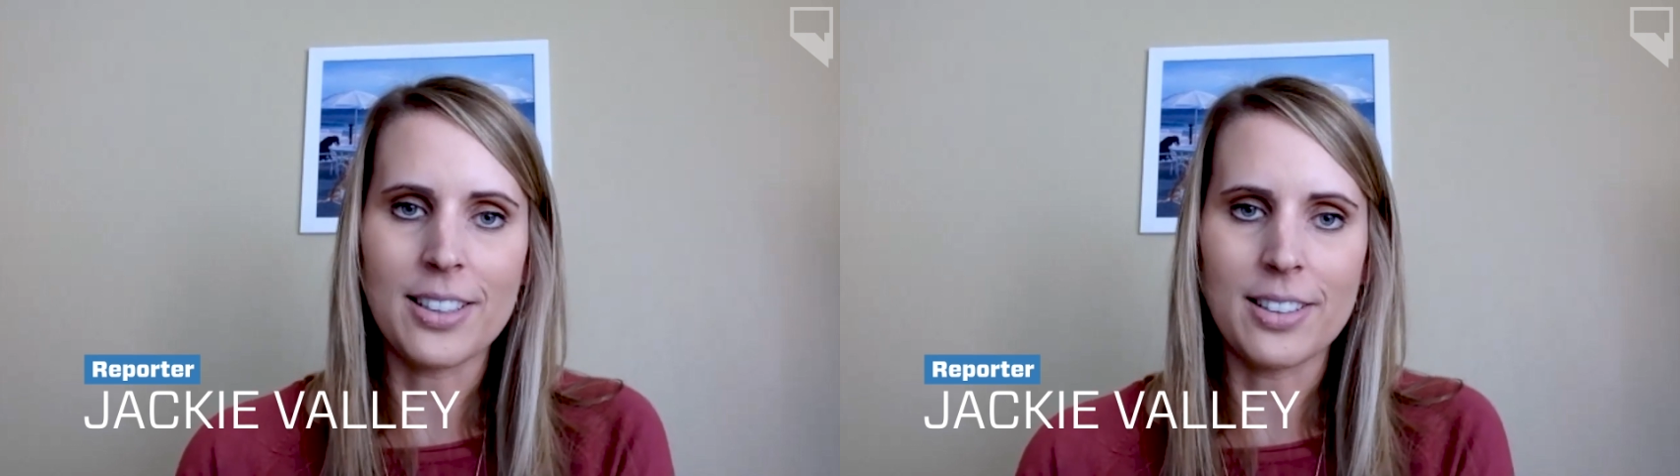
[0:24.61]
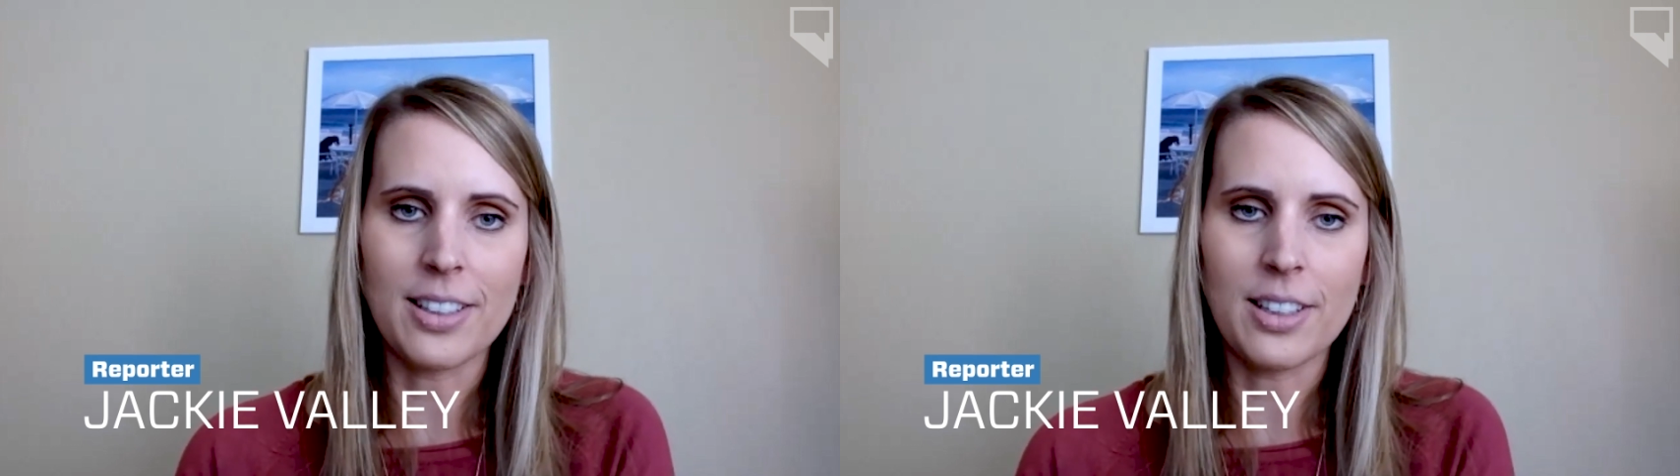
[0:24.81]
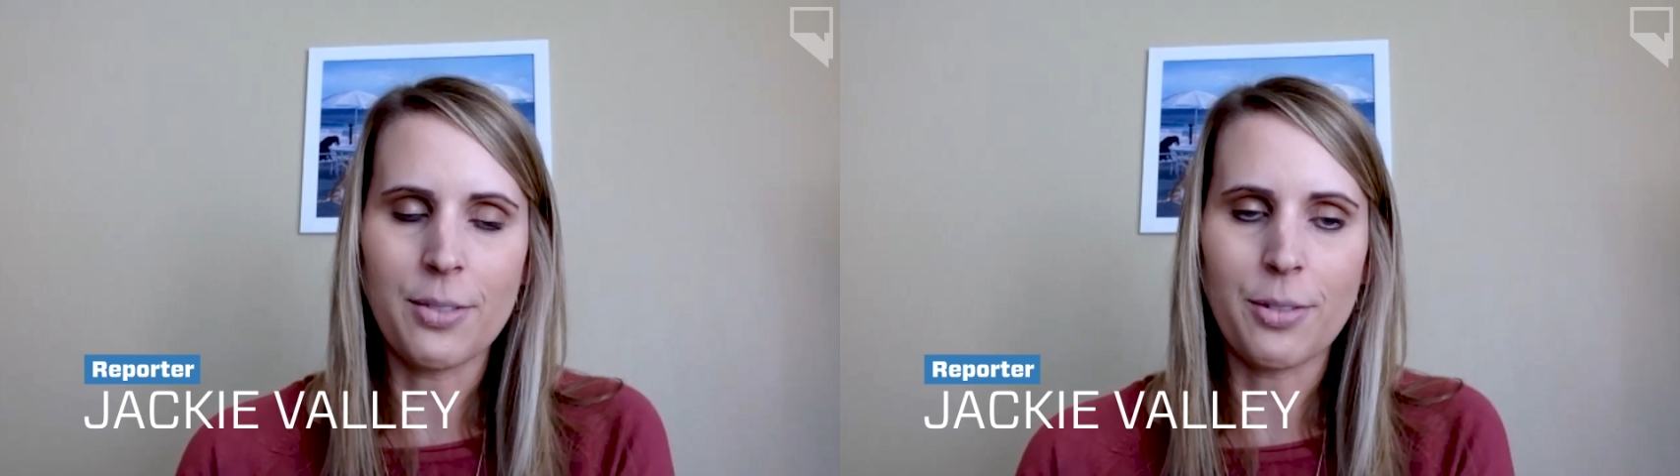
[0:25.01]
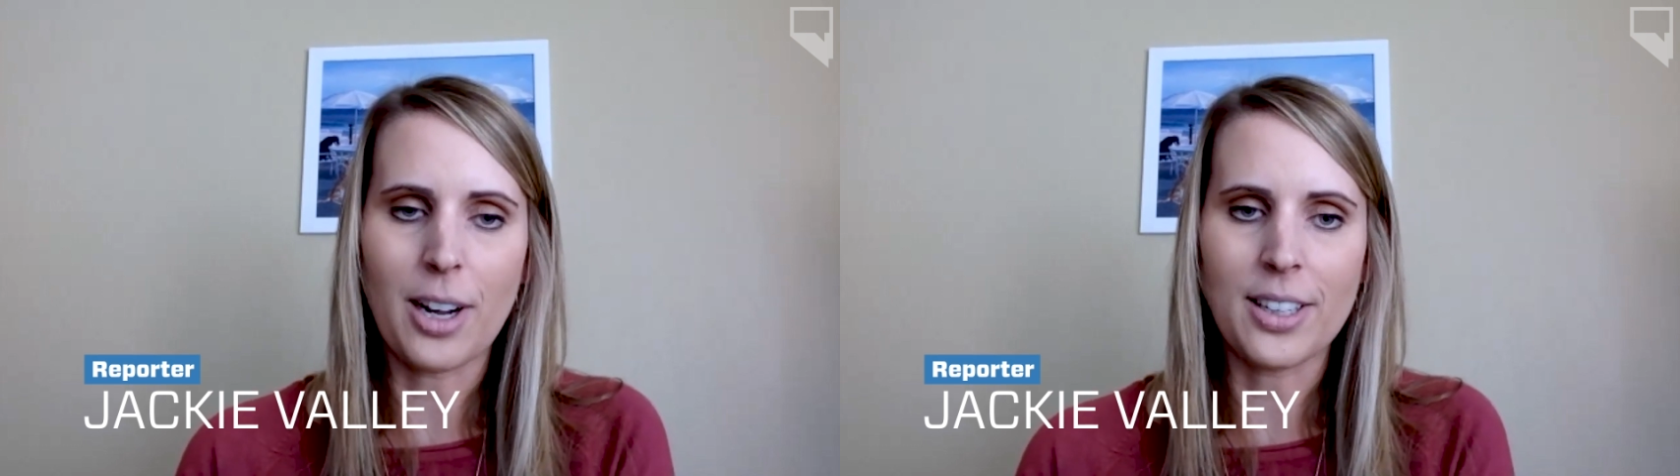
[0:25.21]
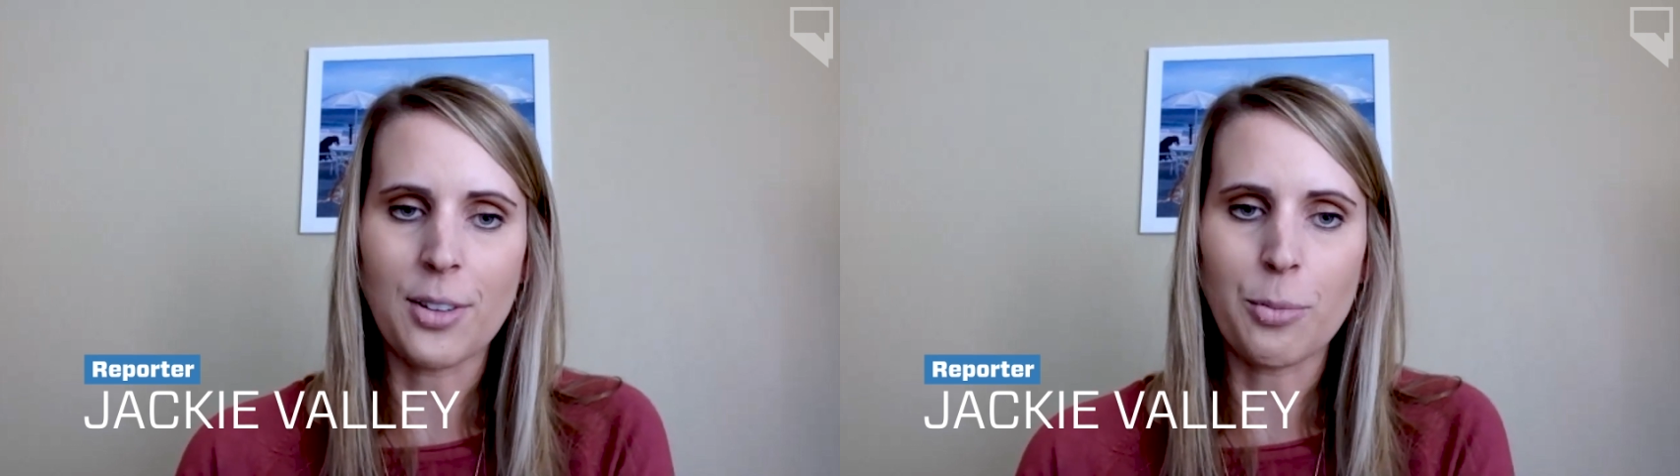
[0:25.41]
in a
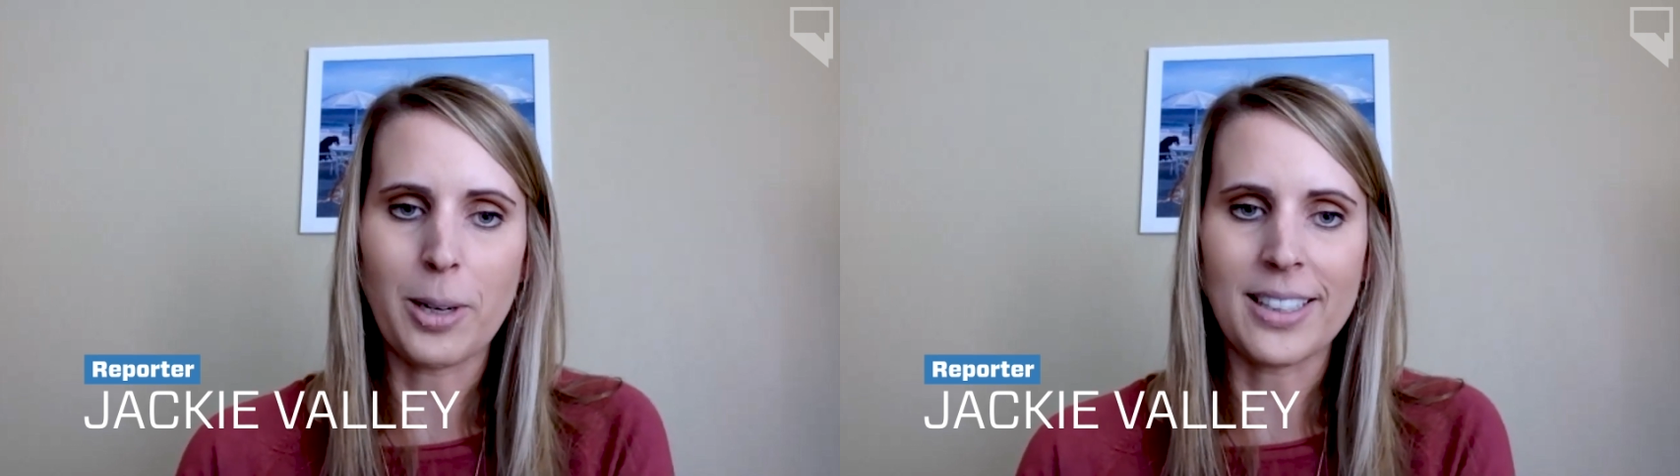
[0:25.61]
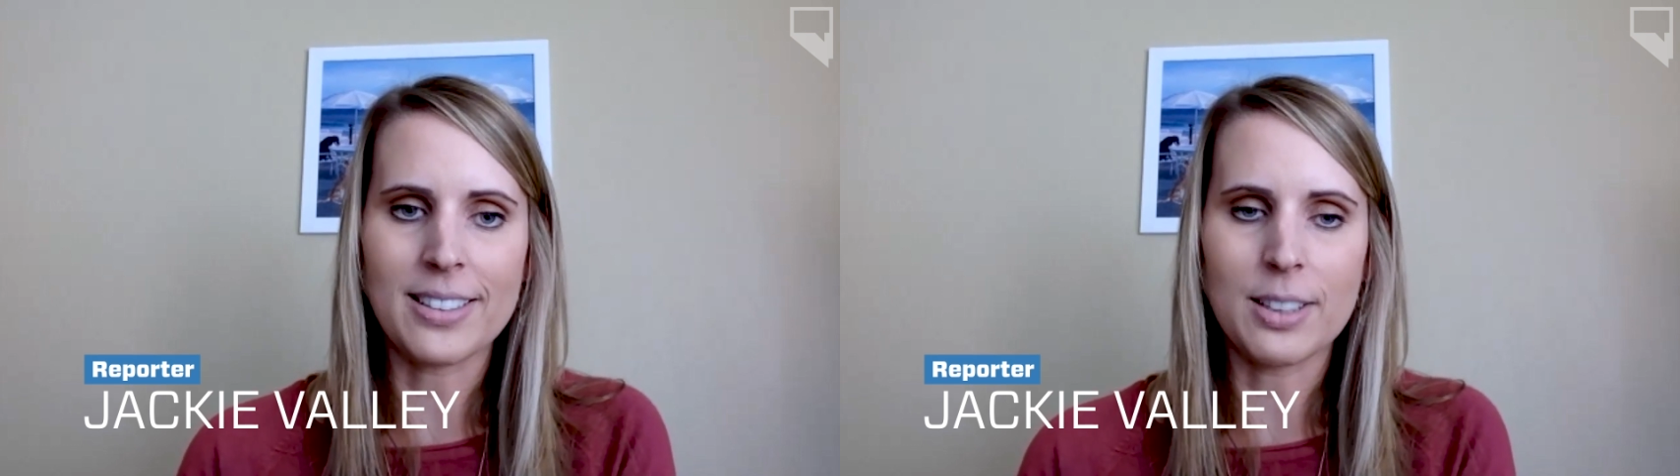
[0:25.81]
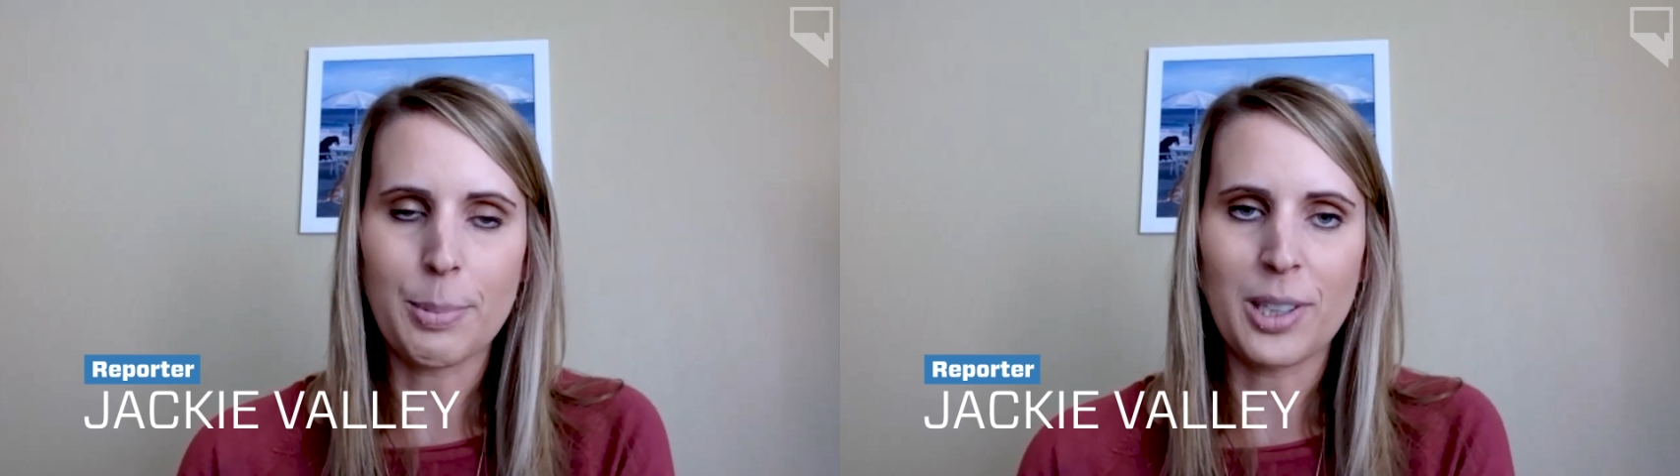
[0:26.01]
variety of ways,